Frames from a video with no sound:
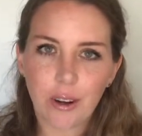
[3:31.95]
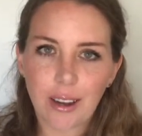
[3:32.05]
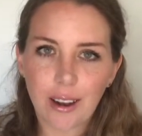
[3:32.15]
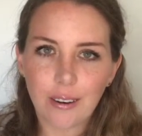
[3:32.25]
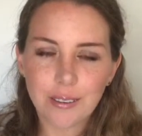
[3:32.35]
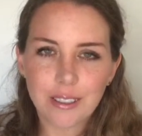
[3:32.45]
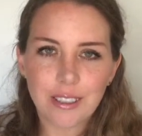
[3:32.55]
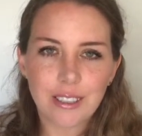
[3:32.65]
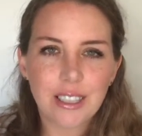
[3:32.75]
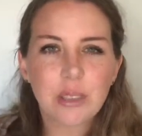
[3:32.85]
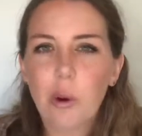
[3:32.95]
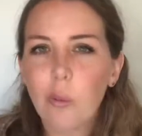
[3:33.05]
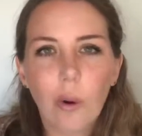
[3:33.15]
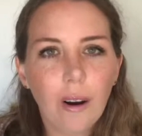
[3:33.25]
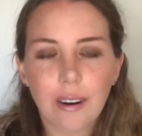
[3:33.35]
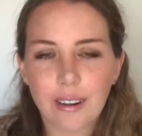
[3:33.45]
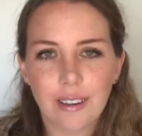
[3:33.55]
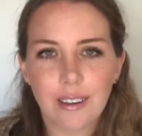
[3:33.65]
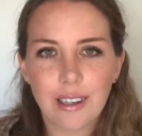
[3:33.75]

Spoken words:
work out. This won't work.